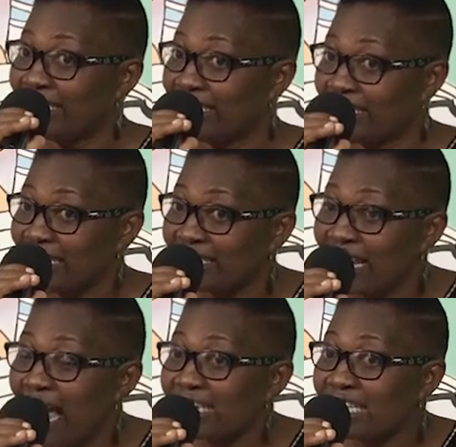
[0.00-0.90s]
Jesus
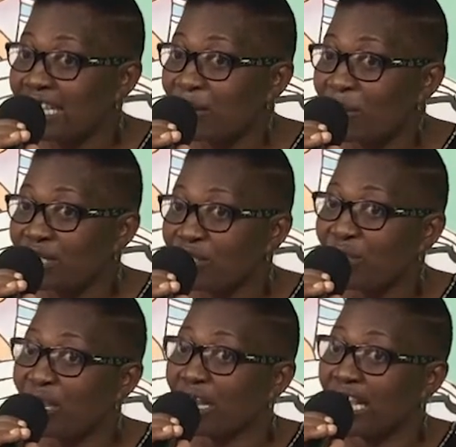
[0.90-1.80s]
asked the
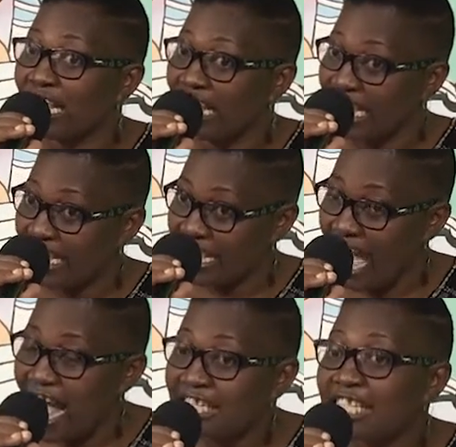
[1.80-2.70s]
question. He
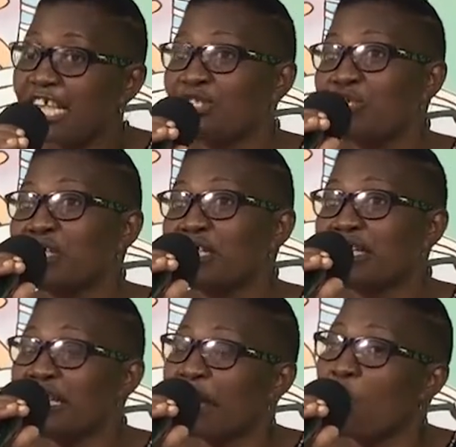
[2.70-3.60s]
answered
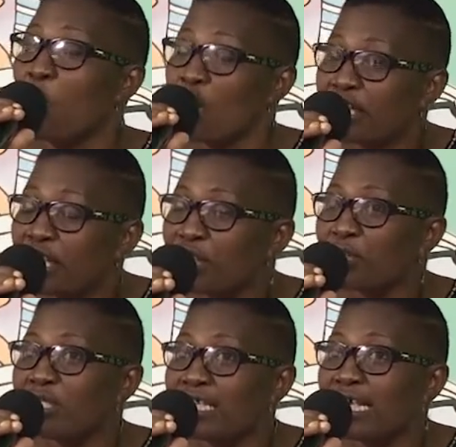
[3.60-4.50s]
Jesus that he wanted
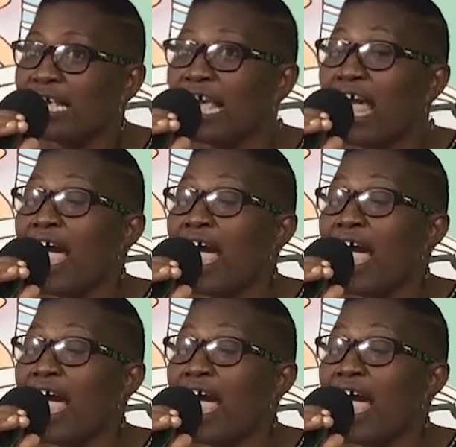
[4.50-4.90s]
to see.